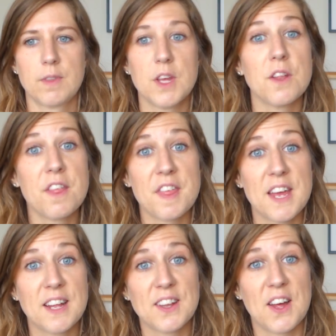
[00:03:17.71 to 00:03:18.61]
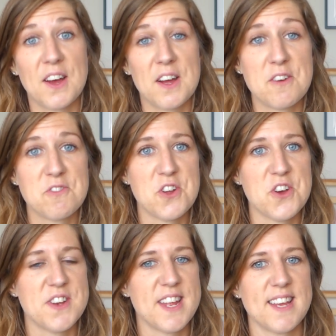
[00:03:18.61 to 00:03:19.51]
The other thing that I have
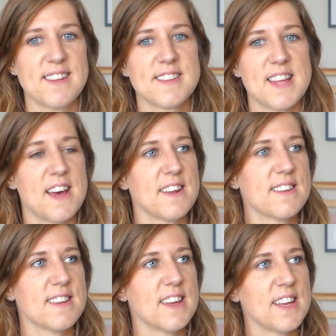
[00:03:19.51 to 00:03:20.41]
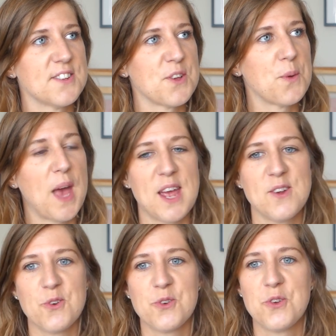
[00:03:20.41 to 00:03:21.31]
learned is that it's okay
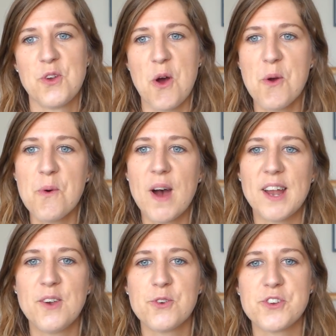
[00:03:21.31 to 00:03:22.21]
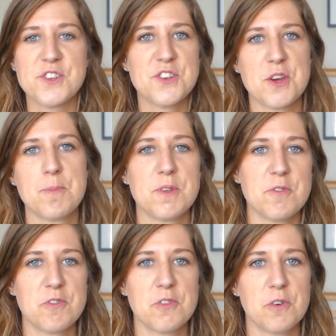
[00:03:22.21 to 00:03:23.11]
not to know, and not just in terms
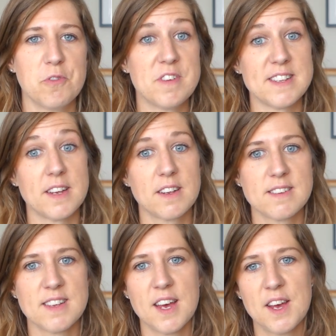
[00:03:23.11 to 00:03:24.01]
of physics.